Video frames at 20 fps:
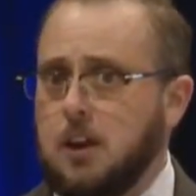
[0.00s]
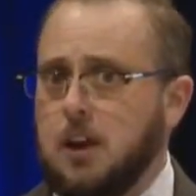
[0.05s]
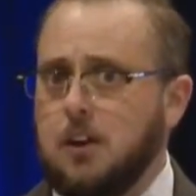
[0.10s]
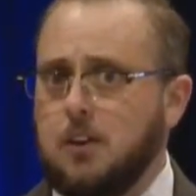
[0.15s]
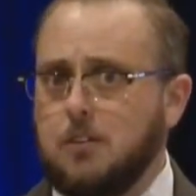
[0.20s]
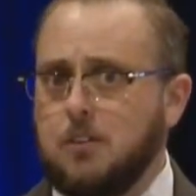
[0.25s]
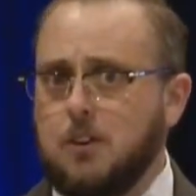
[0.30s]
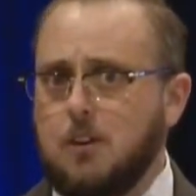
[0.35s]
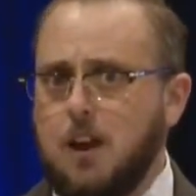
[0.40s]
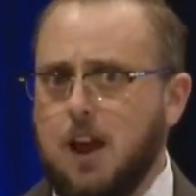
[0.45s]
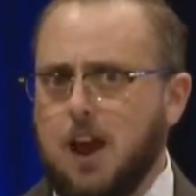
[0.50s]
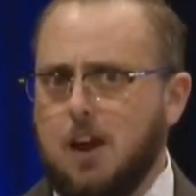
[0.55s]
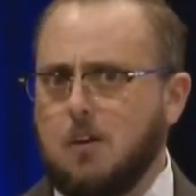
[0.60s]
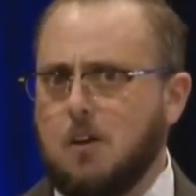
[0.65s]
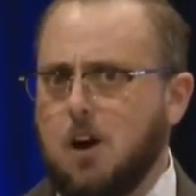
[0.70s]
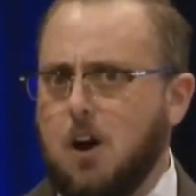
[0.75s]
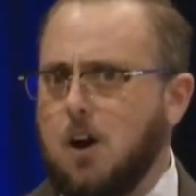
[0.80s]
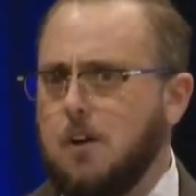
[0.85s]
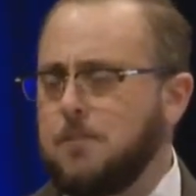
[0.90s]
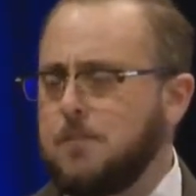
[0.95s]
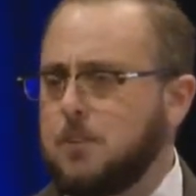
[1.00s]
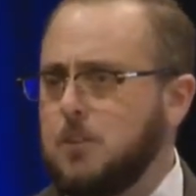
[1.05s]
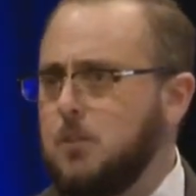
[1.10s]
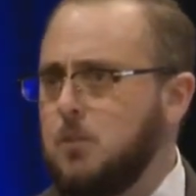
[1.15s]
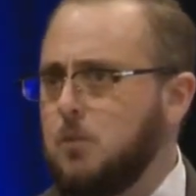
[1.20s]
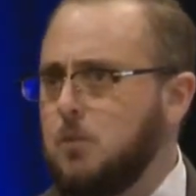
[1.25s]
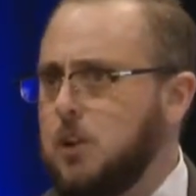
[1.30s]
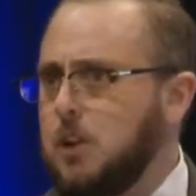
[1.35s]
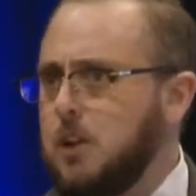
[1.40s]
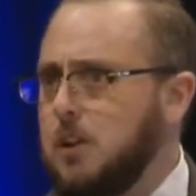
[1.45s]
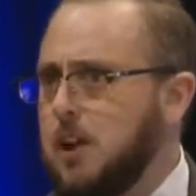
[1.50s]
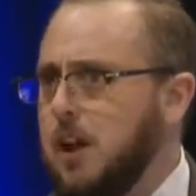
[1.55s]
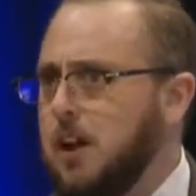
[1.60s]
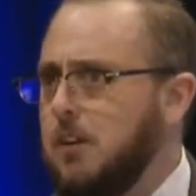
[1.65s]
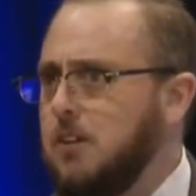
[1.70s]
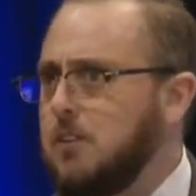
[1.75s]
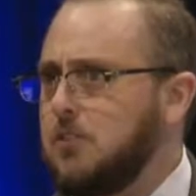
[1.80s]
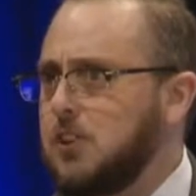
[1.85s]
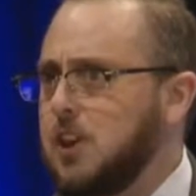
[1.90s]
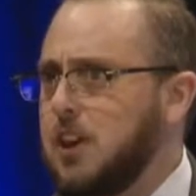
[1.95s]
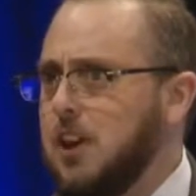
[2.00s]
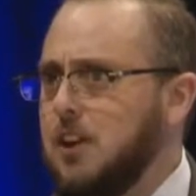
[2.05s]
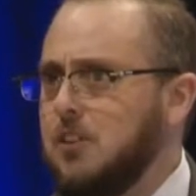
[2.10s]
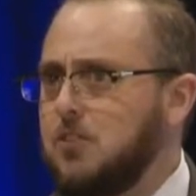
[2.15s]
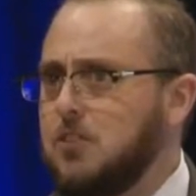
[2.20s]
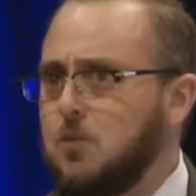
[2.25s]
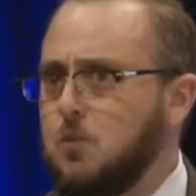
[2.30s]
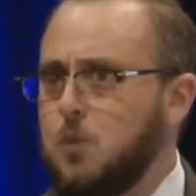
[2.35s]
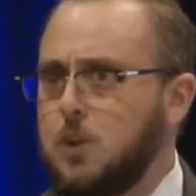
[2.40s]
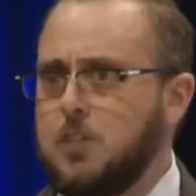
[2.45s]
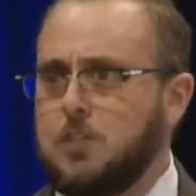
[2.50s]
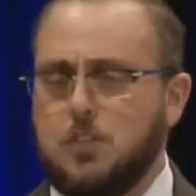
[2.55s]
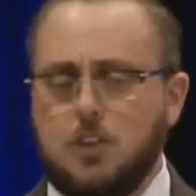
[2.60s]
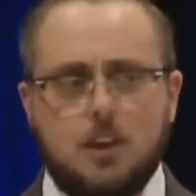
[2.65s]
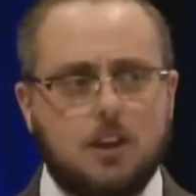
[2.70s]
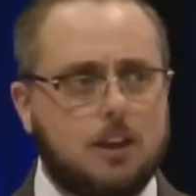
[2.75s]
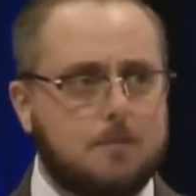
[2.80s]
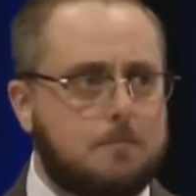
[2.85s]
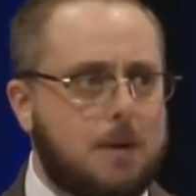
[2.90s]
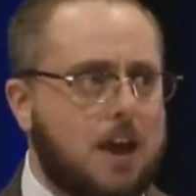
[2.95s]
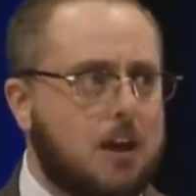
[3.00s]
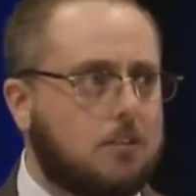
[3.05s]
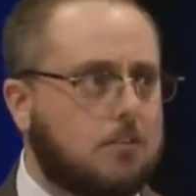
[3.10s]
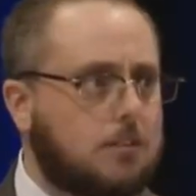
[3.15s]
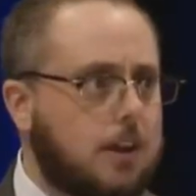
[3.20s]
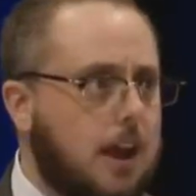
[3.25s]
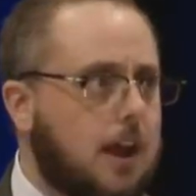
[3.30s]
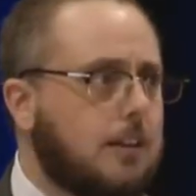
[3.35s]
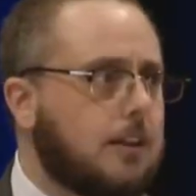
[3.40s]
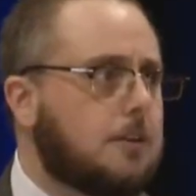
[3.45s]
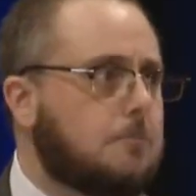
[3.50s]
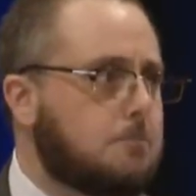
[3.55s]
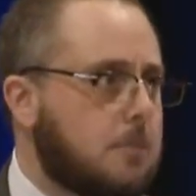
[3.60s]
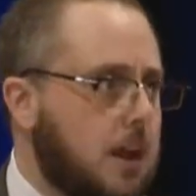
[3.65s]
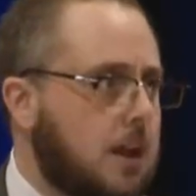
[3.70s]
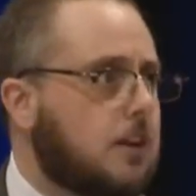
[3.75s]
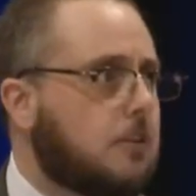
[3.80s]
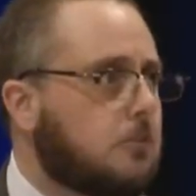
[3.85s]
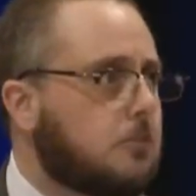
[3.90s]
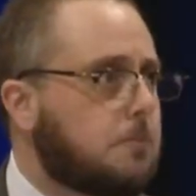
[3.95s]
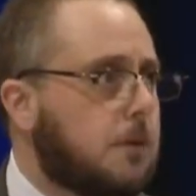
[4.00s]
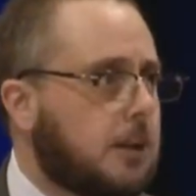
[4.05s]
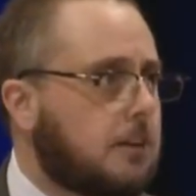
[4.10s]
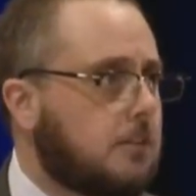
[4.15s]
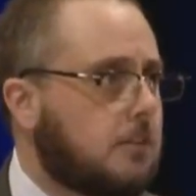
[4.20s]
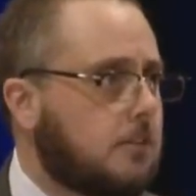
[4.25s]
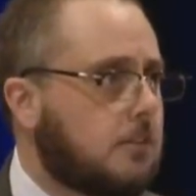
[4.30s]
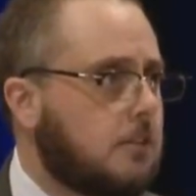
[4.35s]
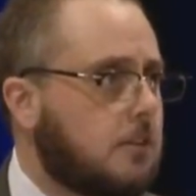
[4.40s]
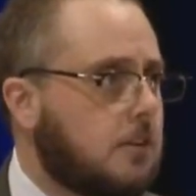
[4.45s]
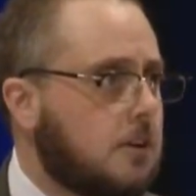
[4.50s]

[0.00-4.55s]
I don't know how often in higher education we think about talent management,